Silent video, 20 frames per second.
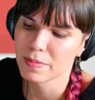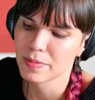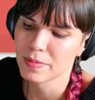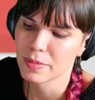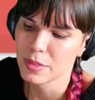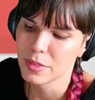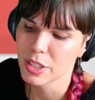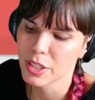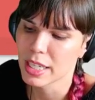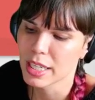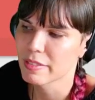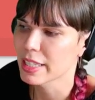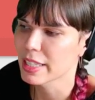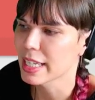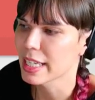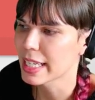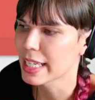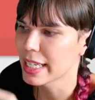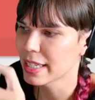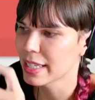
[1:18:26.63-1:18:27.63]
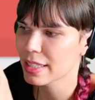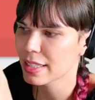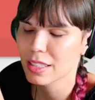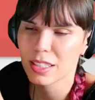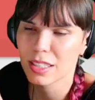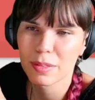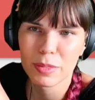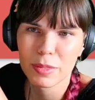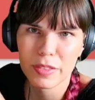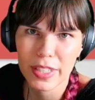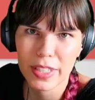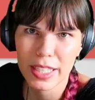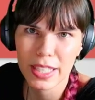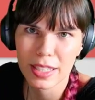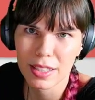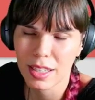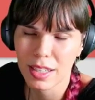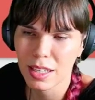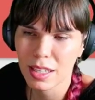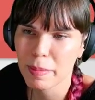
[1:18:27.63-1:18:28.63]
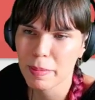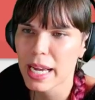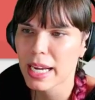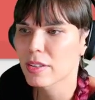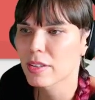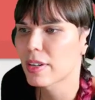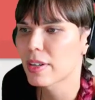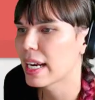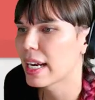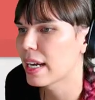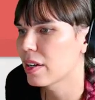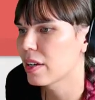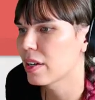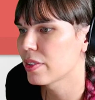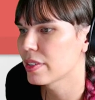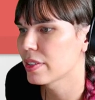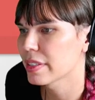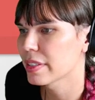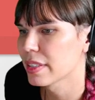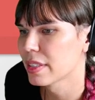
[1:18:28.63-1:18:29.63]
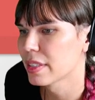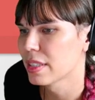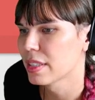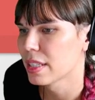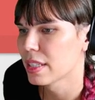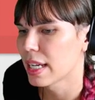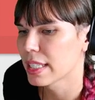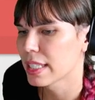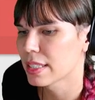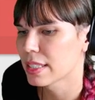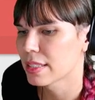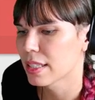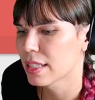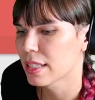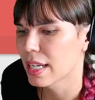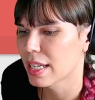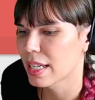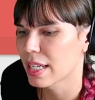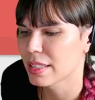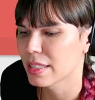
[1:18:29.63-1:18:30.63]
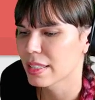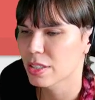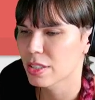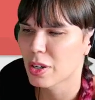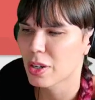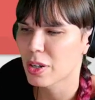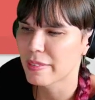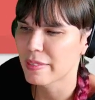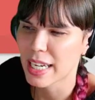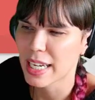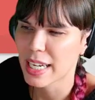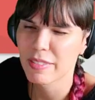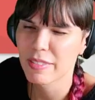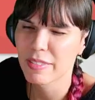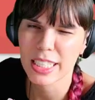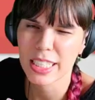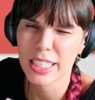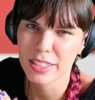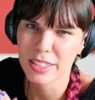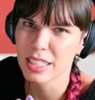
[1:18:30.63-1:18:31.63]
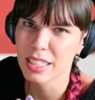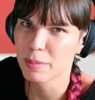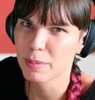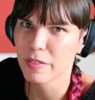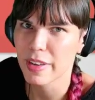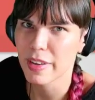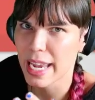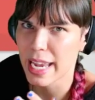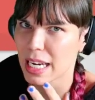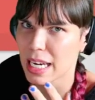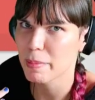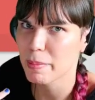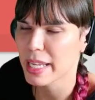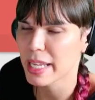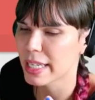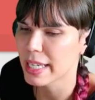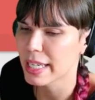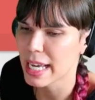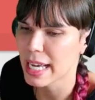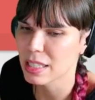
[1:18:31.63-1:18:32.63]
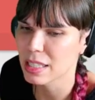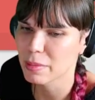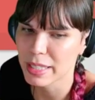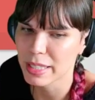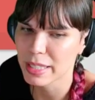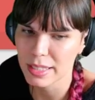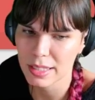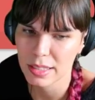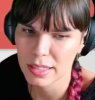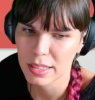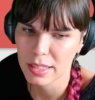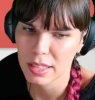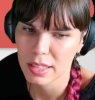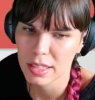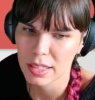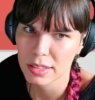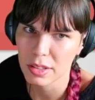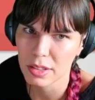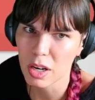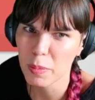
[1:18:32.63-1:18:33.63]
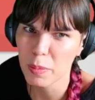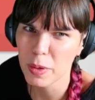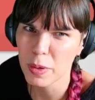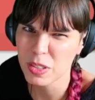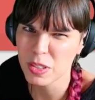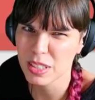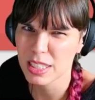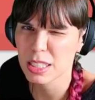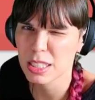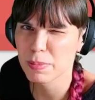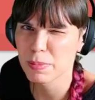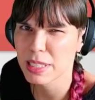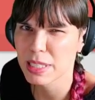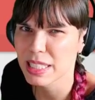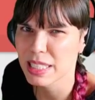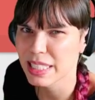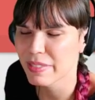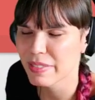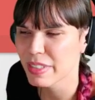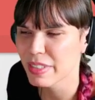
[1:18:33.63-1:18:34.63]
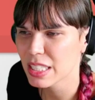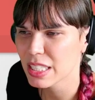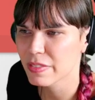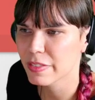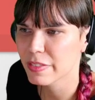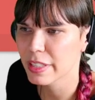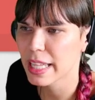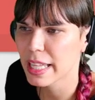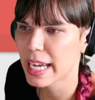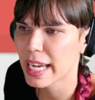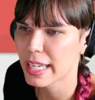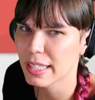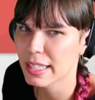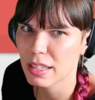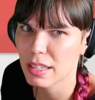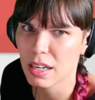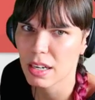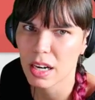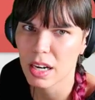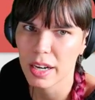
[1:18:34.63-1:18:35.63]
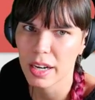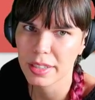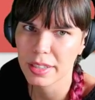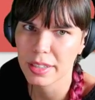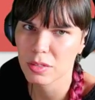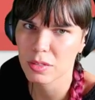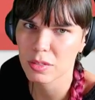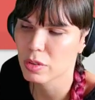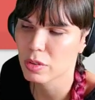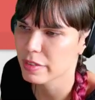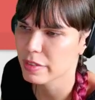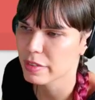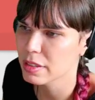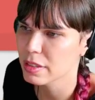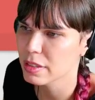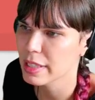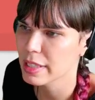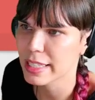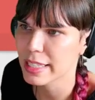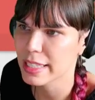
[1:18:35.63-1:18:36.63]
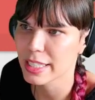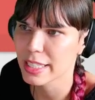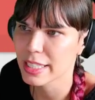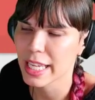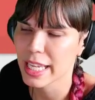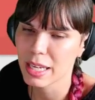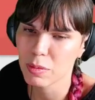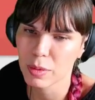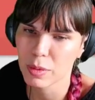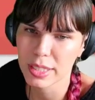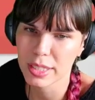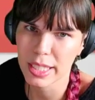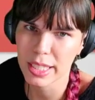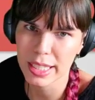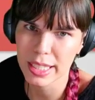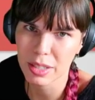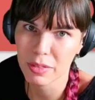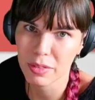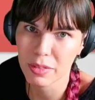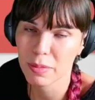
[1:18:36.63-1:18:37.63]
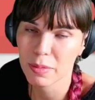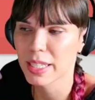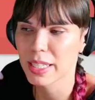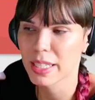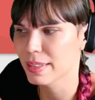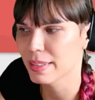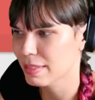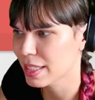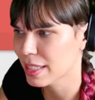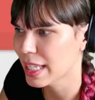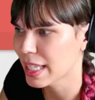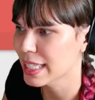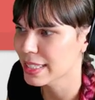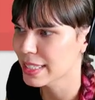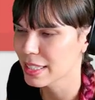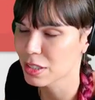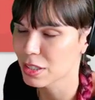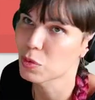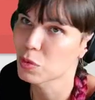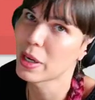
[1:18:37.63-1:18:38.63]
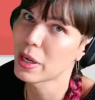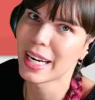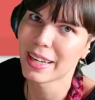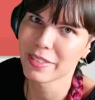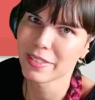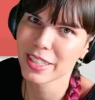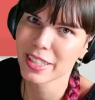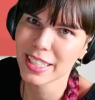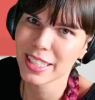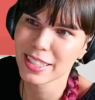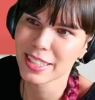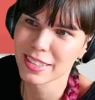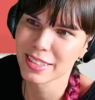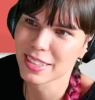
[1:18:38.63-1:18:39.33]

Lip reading: you could have like a character moving along a background, and so you'll have to have like a certain number of animated elements. So I'll post the specifics for that on River later today once I get done with my class that's right after this.